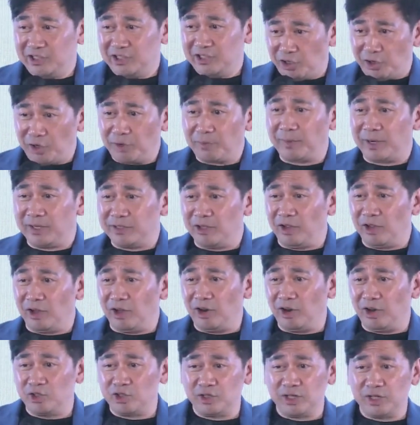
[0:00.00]
sharing my
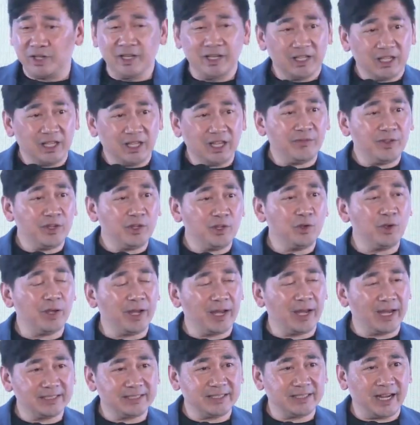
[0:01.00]
knowledge, giving
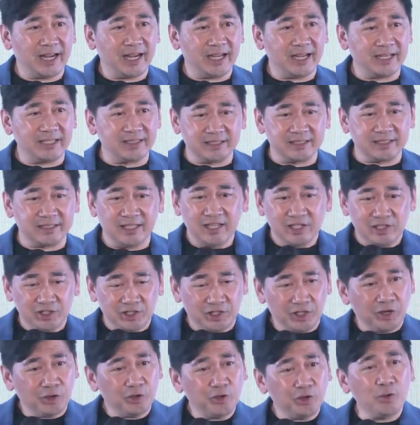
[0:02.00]
you guys guidance,
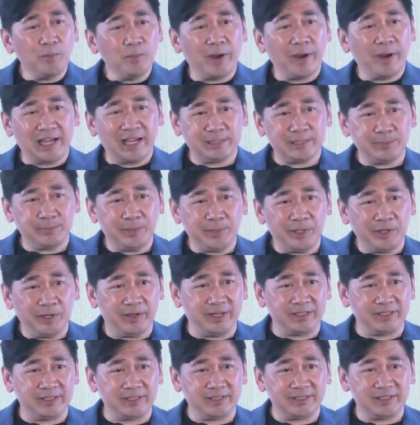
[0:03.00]
sharing you my
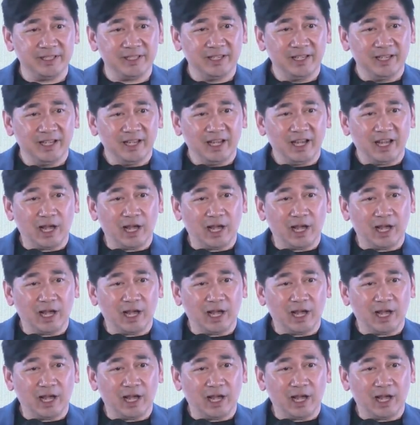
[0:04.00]
experience,